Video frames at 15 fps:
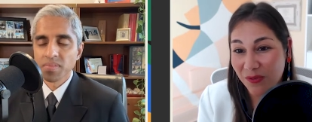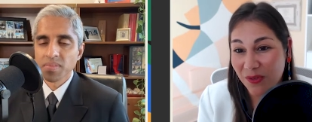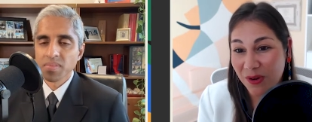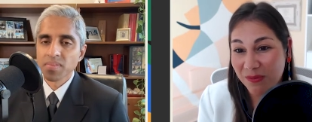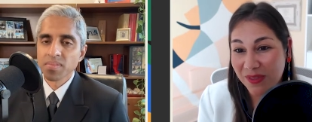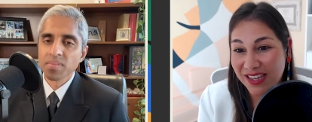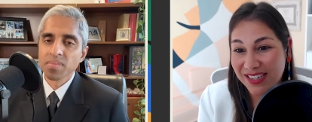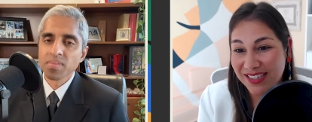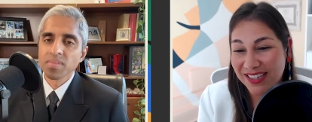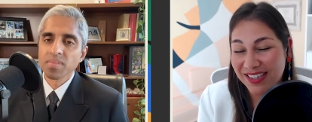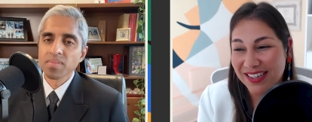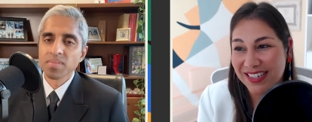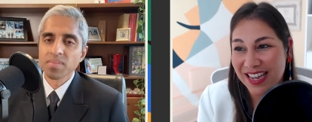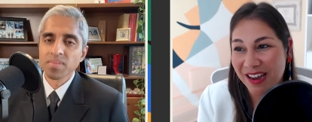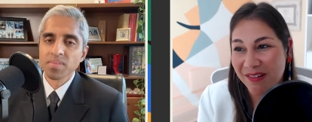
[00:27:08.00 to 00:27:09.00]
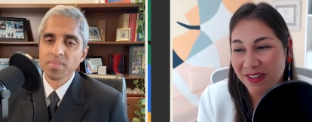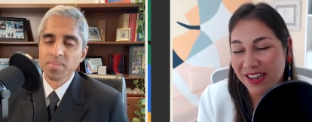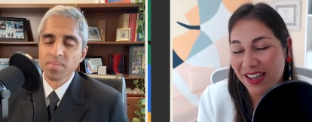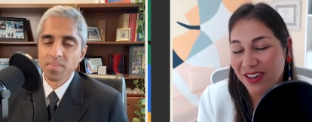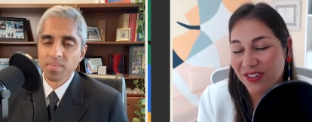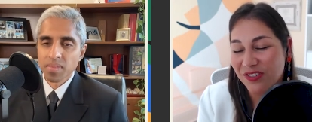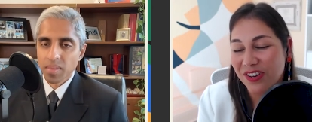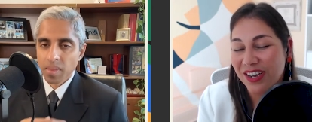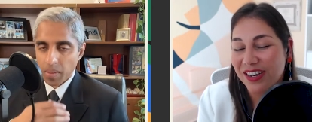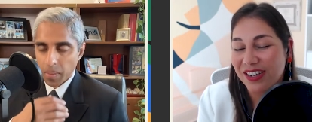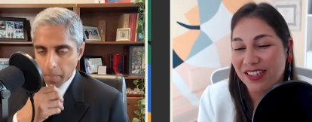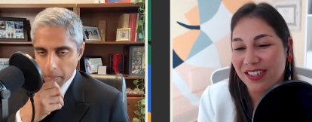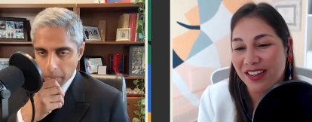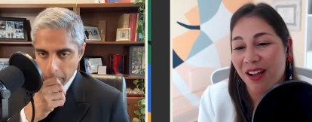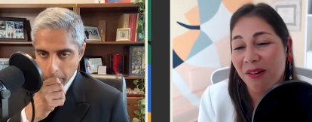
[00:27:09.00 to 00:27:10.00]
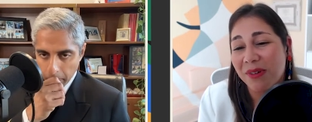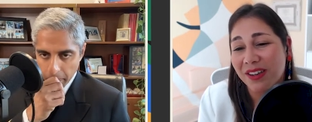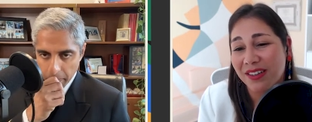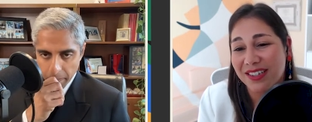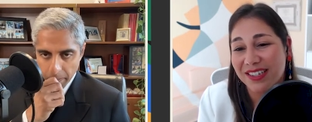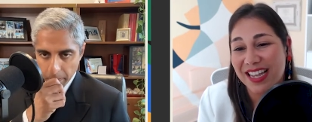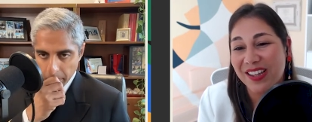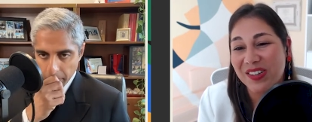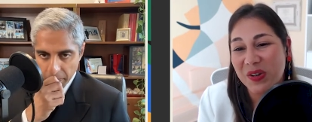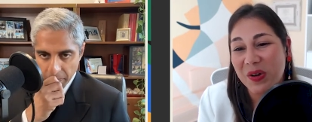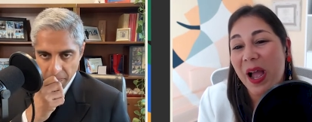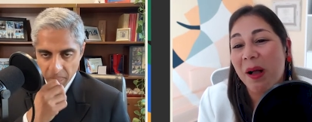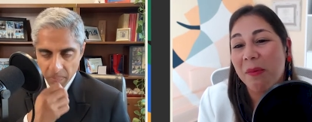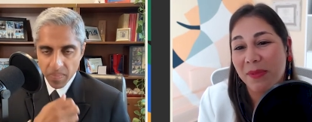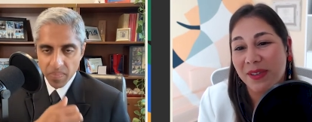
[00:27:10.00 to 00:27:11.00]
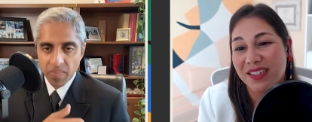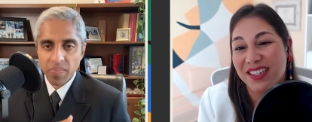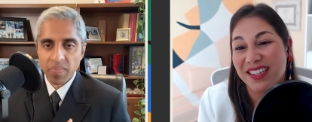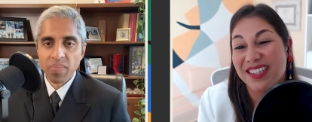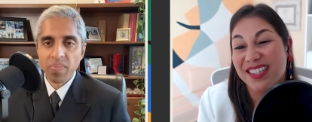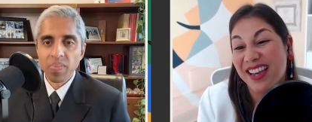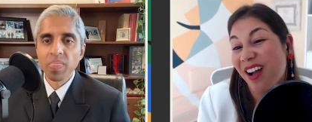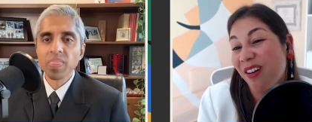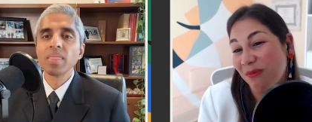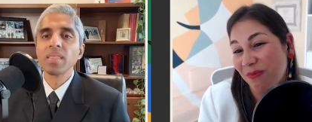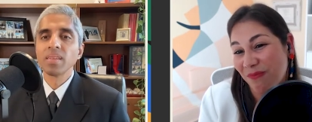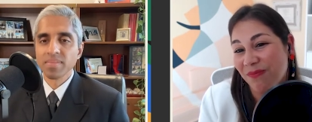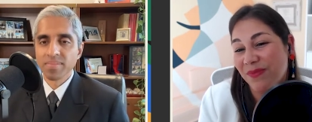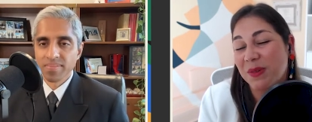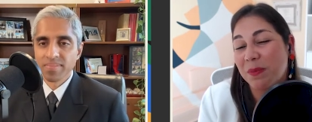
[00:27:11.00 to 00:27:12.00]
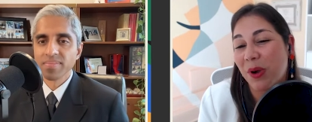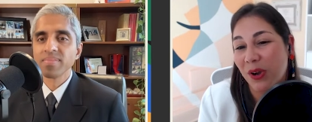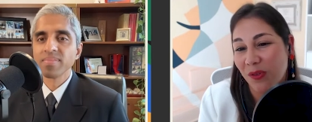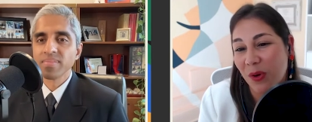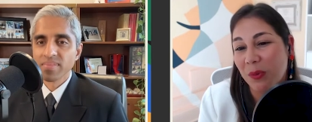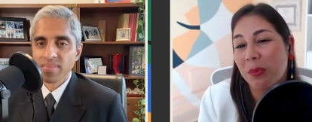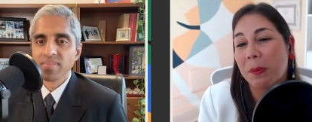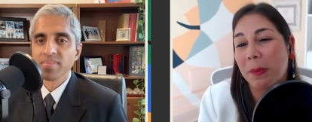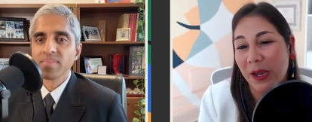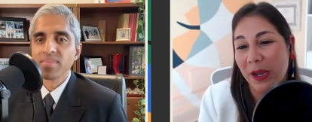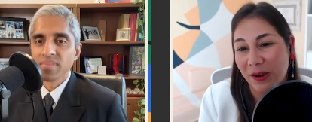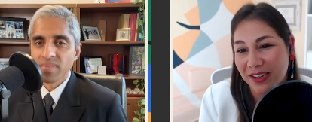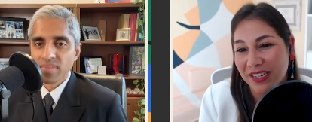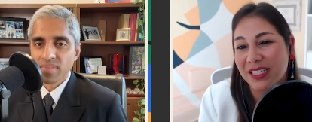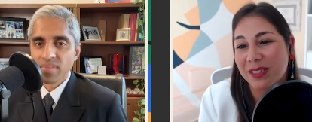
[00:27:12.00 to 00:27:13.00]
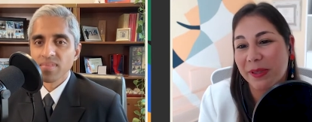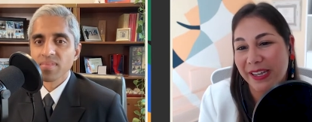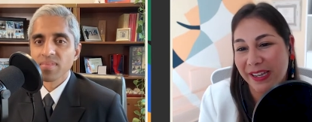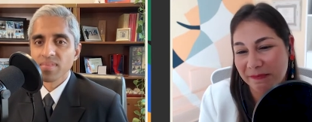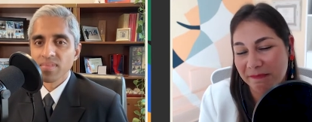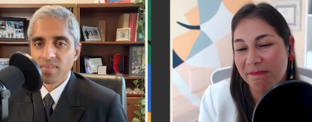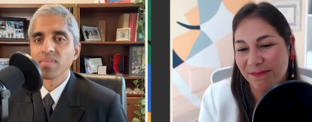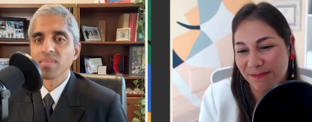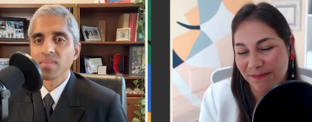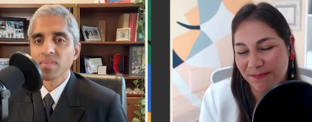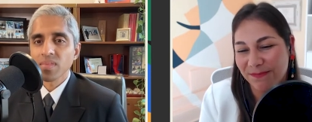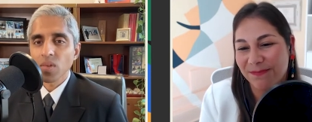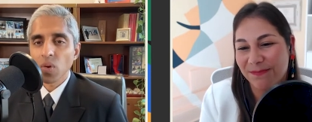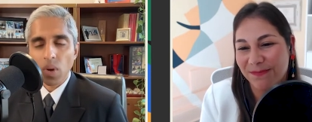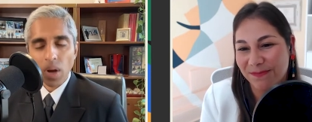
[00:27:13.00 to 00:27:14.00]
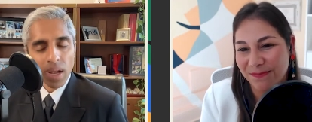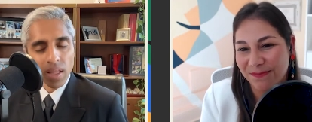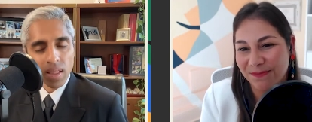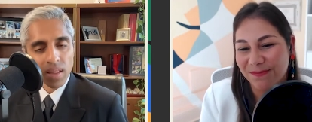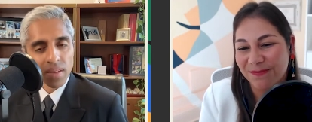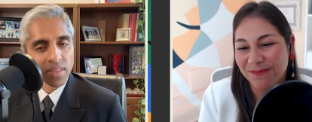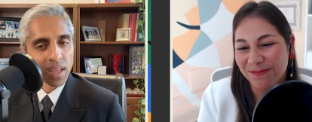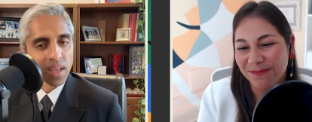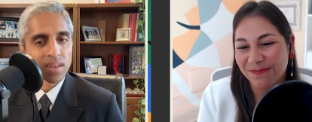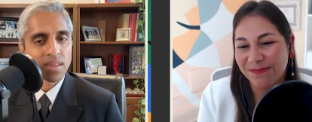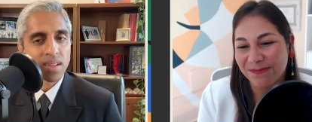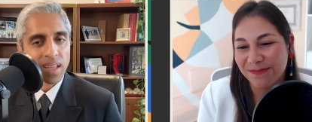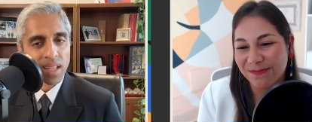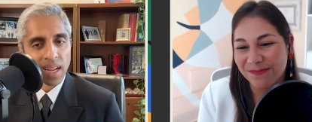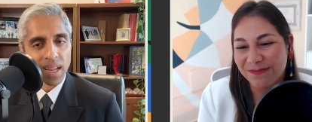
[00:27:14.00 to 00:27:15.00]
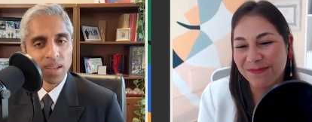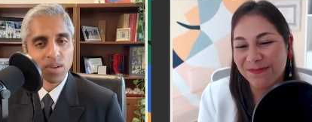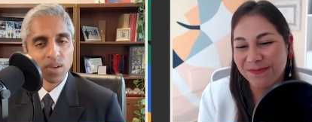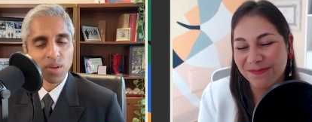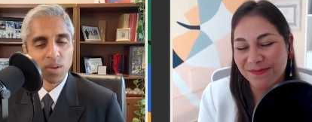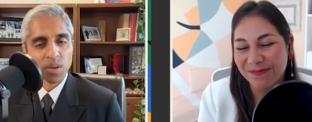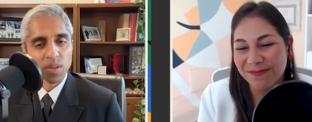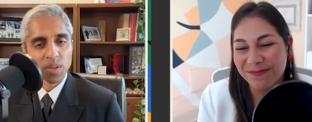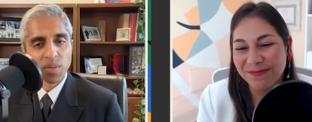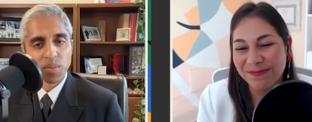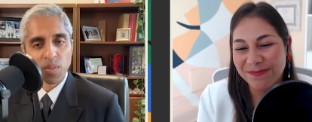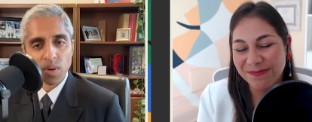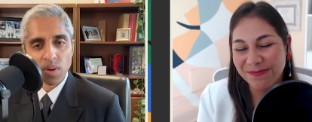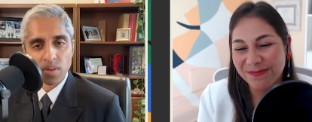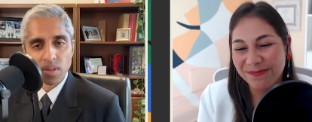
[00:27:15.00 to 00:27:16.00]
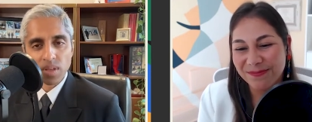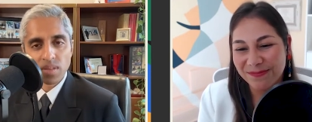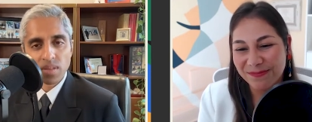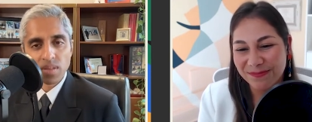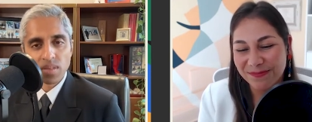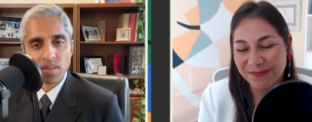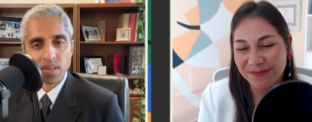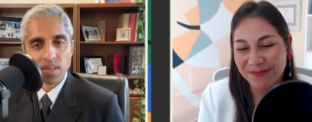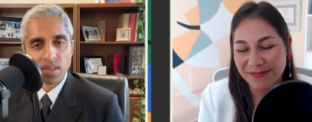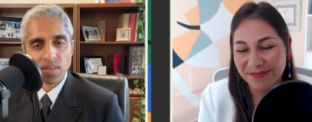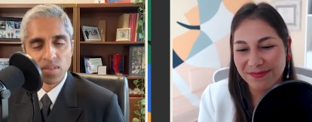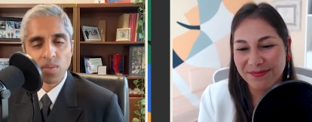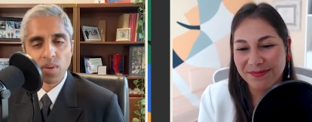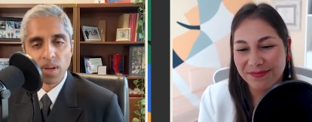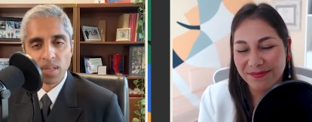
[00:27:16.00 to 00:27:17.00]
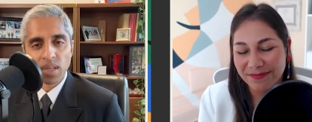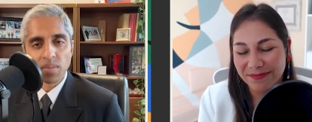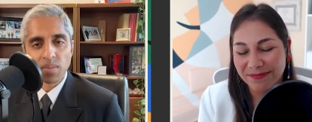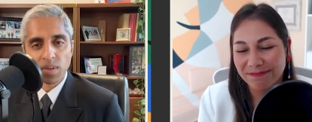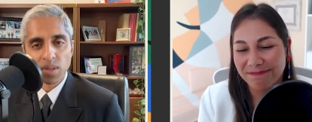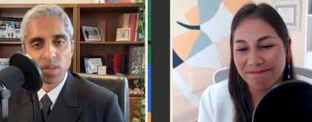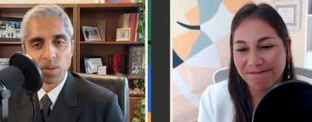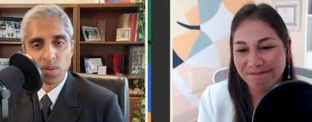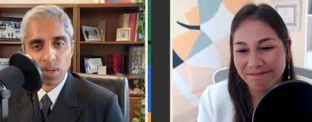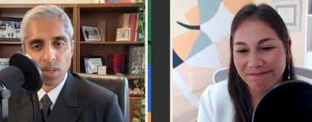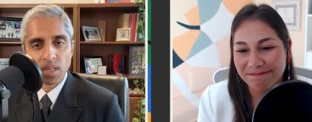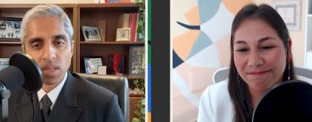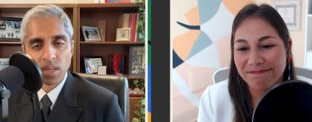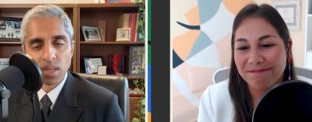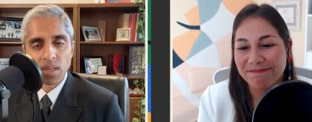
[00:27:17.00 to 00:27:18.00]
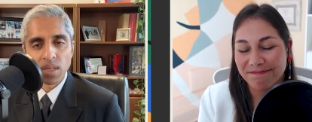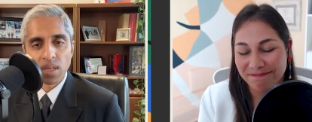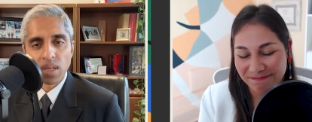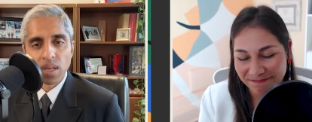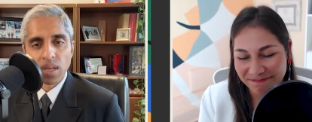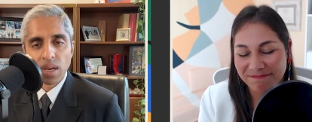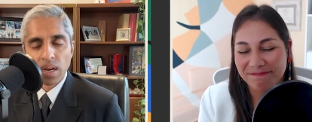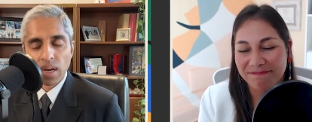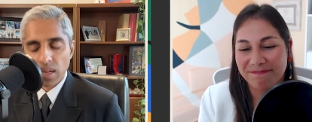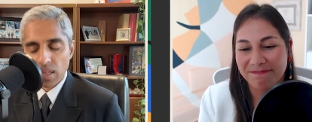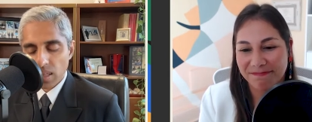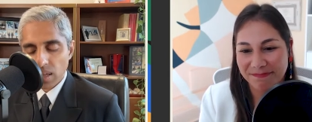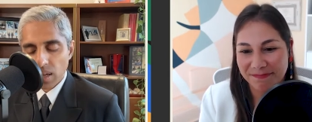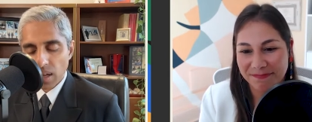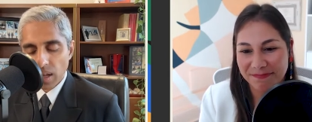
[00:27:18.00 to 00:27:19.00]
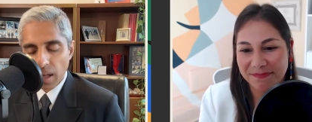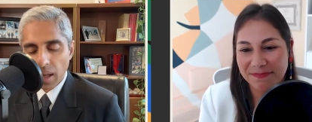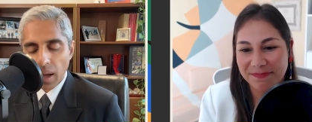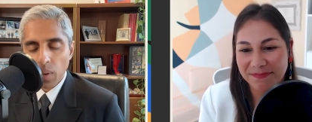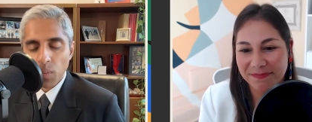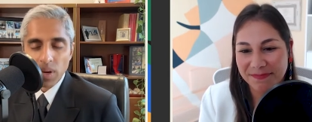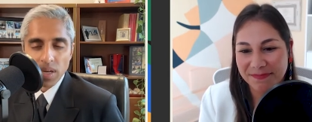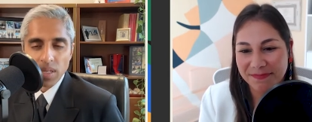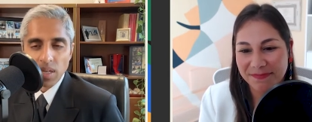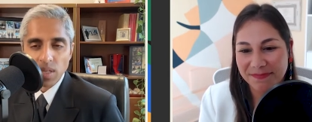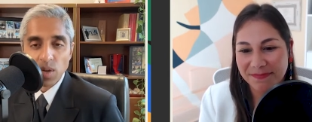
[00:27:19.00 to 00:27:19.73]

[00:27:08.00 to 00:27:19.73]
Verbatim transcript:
Speaker 1: from this, and the time to get trained is not when a disaster happens, it's now. It's part of our preparedness plan.
Speaker 2: Well, I love that. And I couldn't agree with you more. This is the right time to do it. I, I want to touch